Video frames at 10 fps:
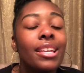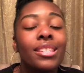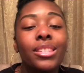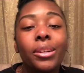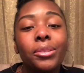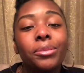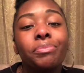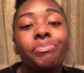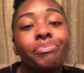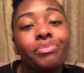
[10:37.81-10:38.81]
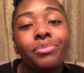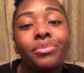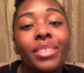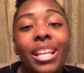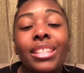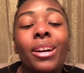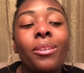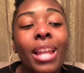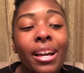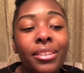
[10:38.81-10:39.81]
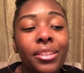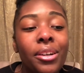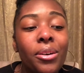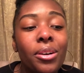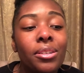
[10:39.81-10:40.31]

So they don't like a nook.